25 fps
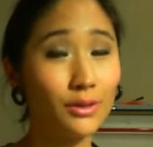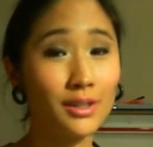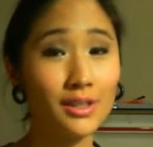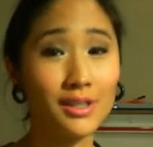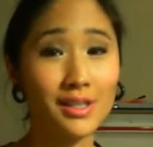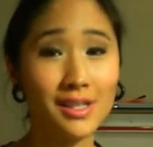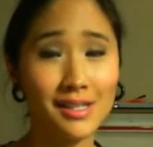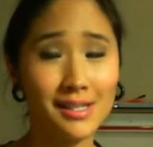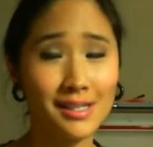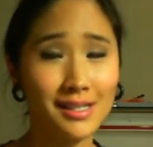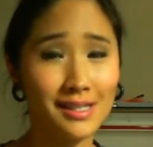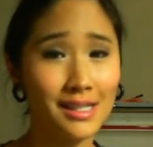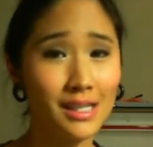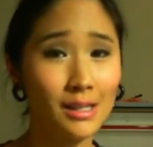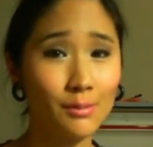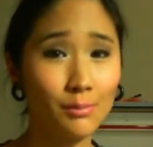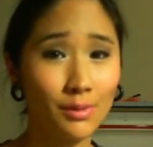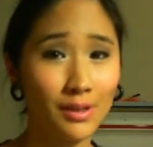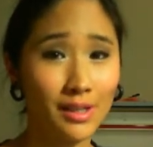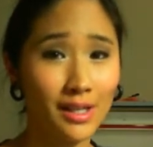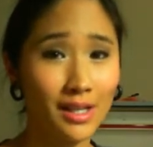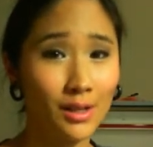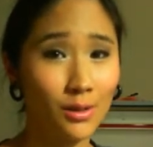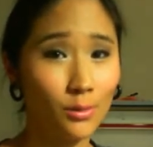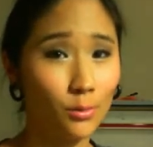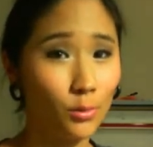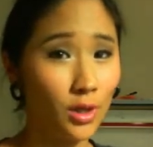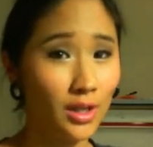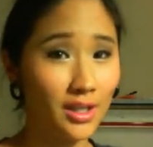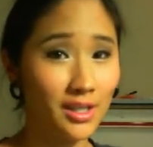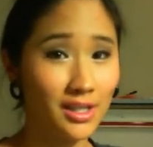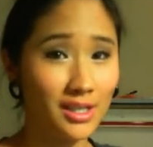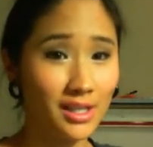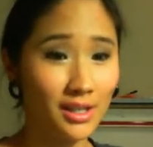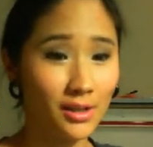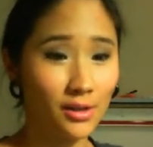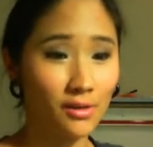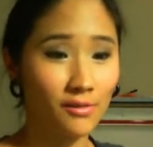You can sleep in it and
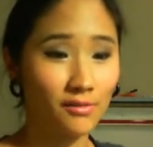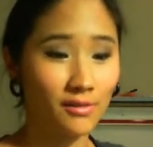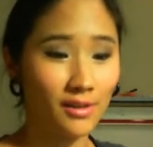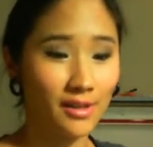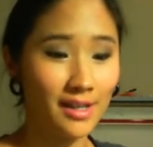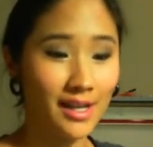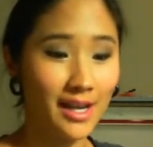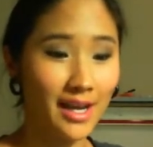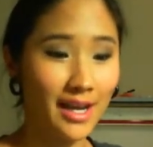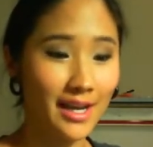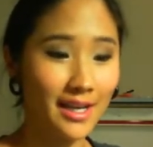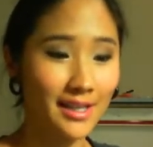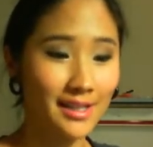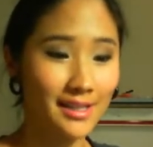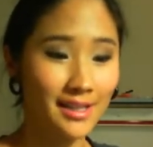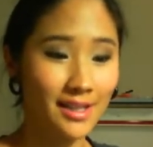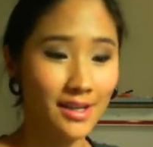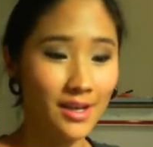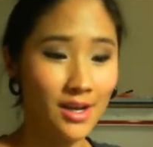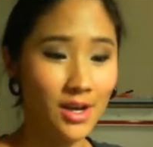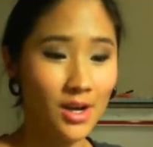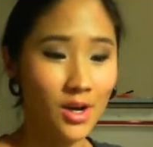wash it out overnight,